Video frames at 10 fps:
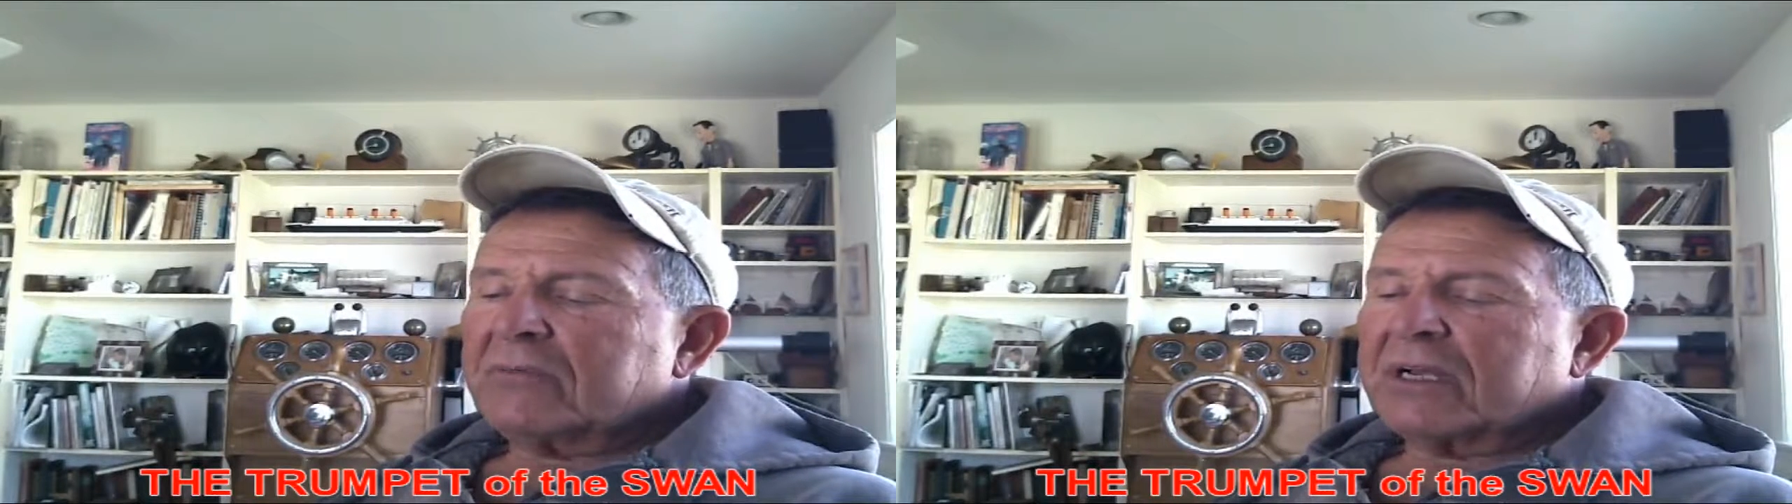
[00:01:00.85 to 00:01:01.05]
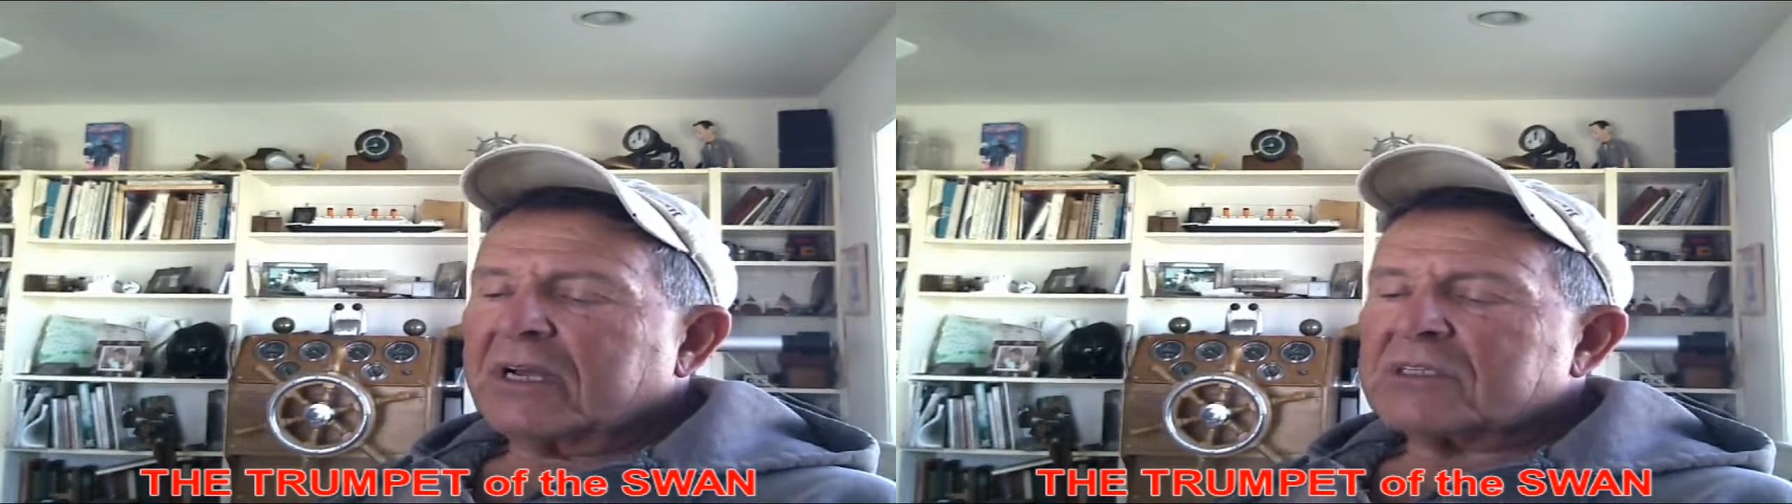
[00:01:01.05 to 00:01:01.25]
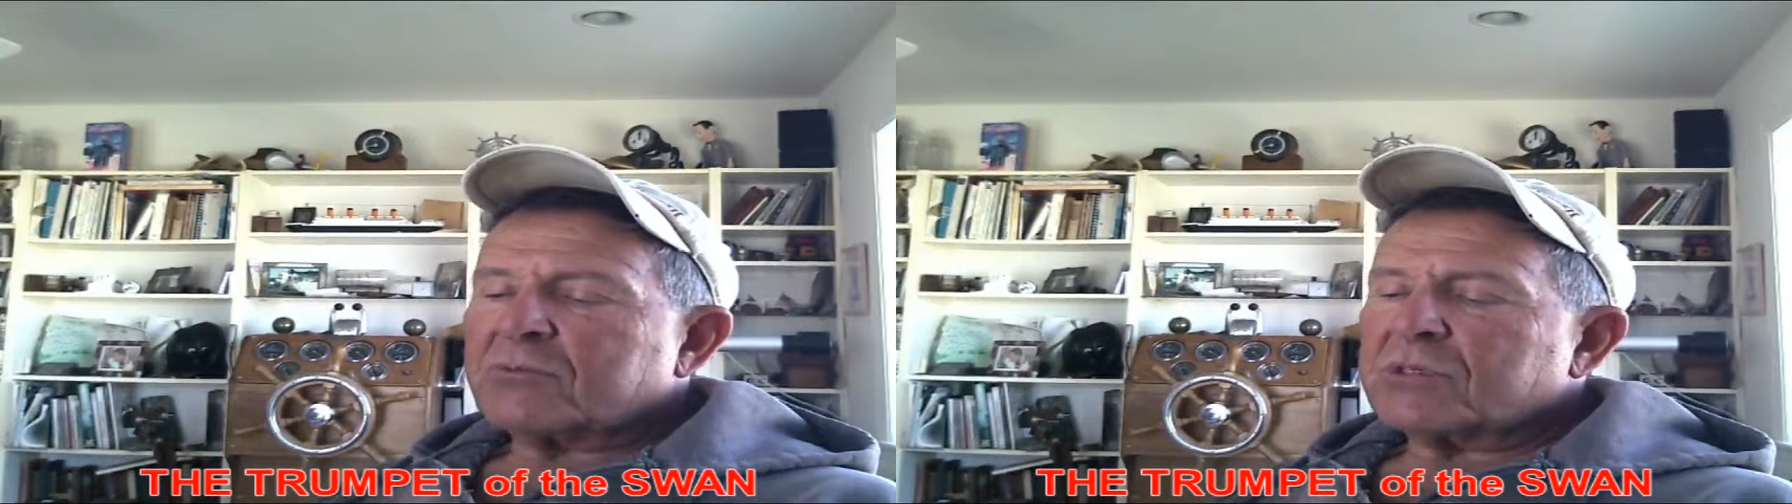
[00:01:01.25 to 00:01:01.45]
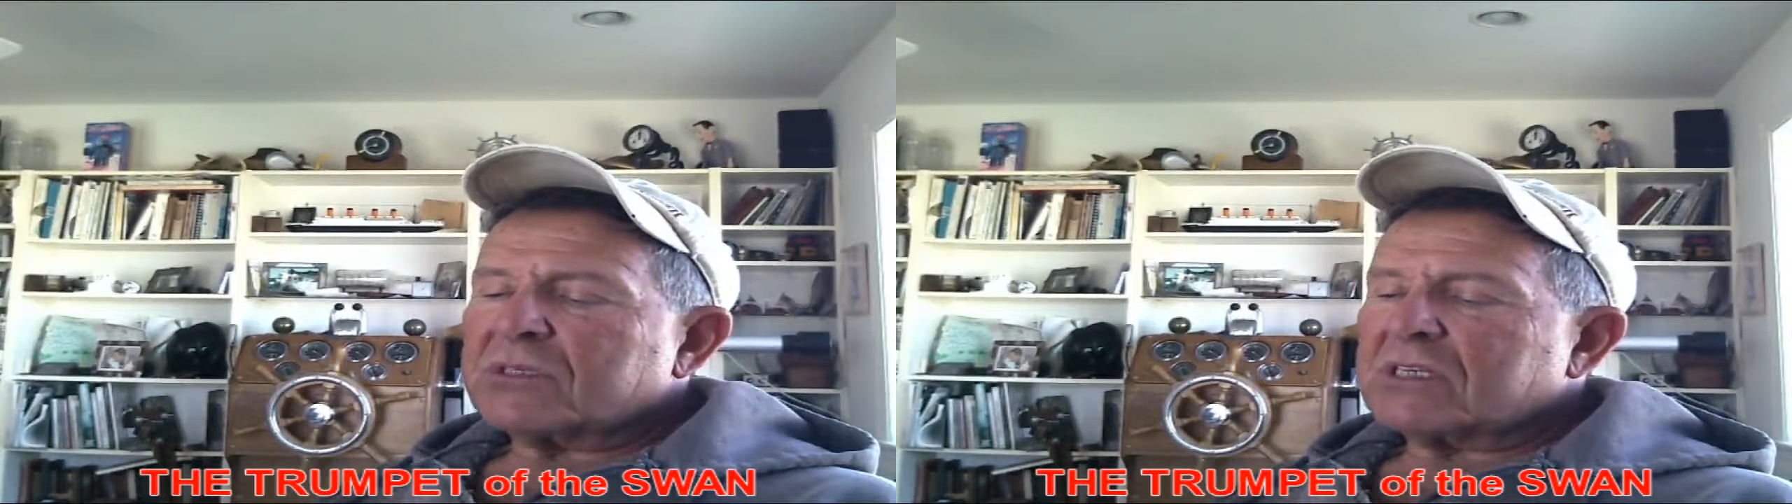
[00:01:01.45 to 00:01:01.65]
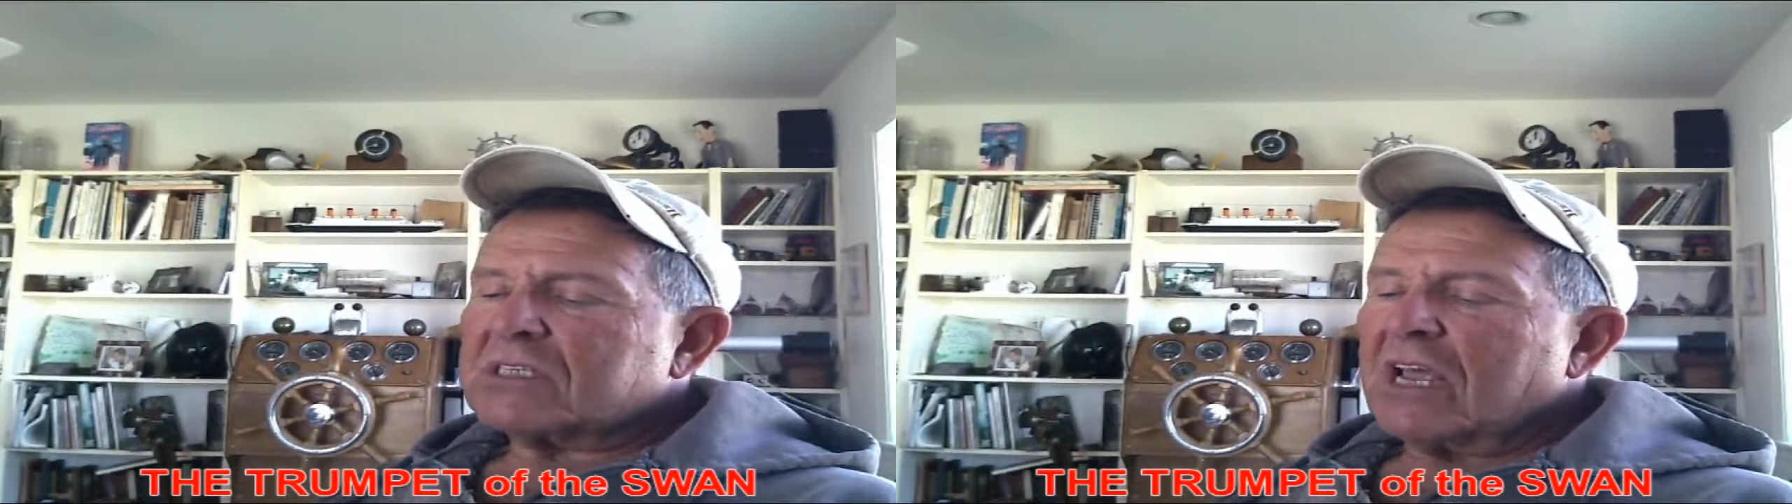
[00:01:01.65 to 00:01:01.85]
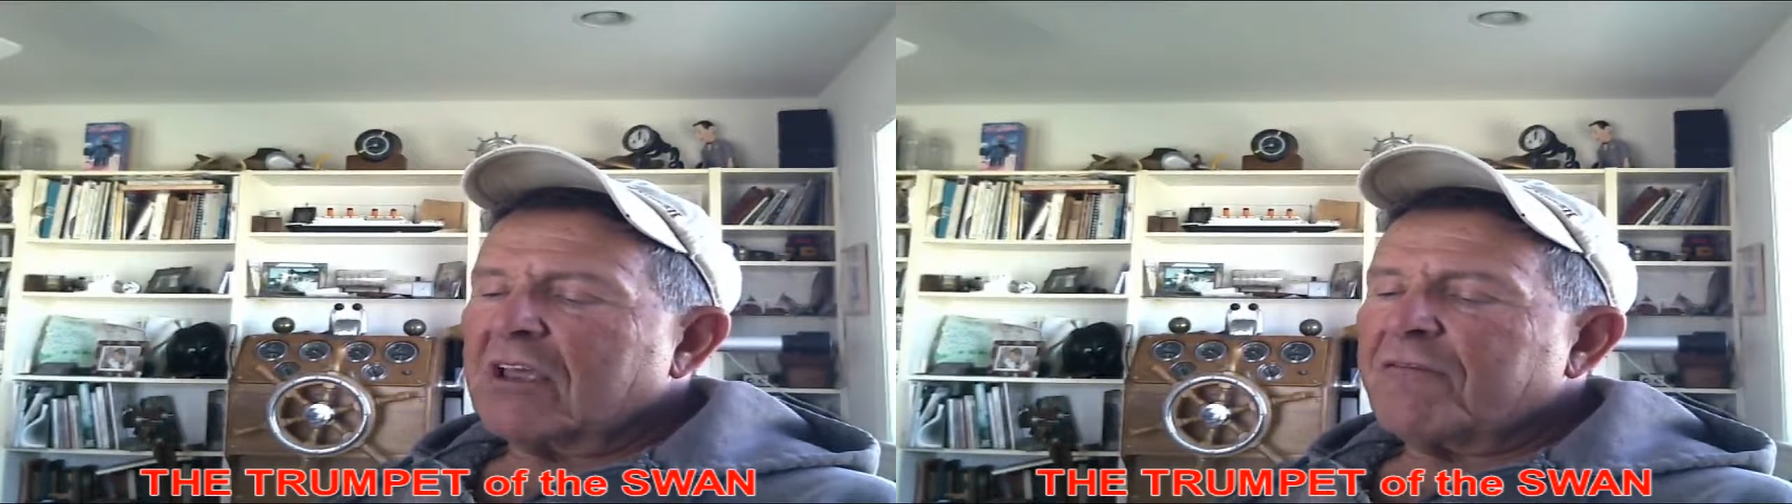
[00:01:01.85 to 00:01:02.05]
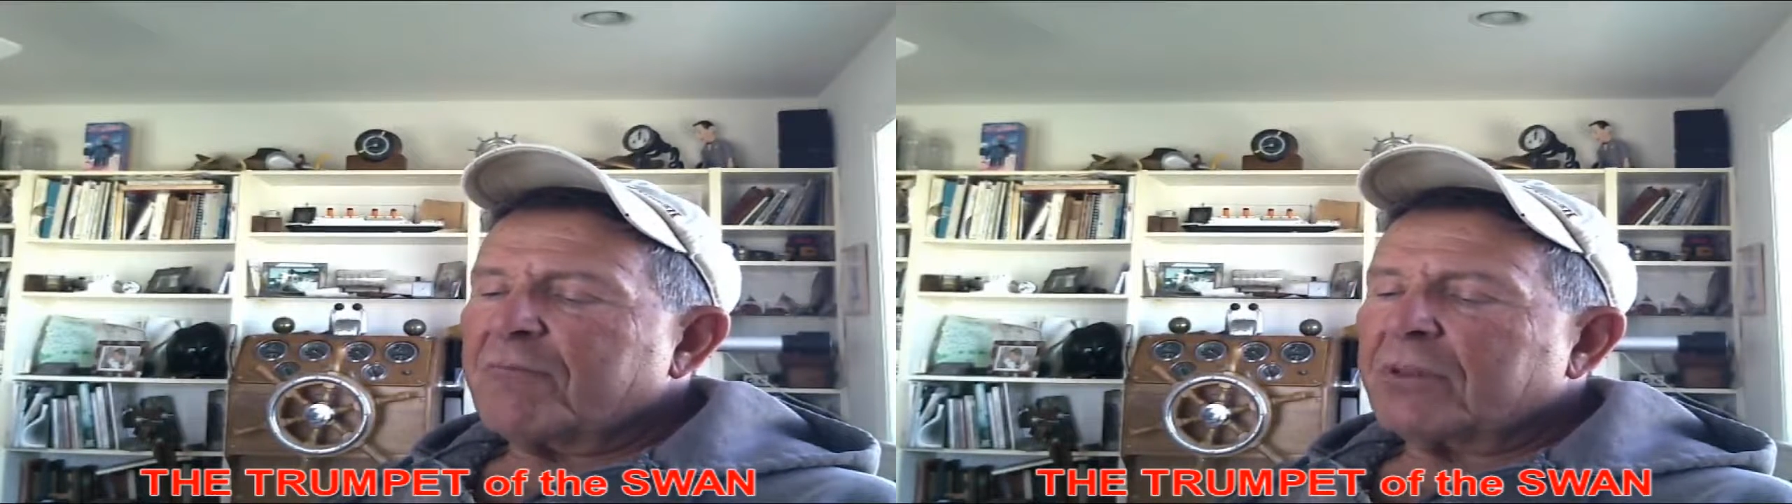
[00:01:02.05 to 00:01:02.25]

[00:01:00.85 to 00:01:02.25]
because it was a safe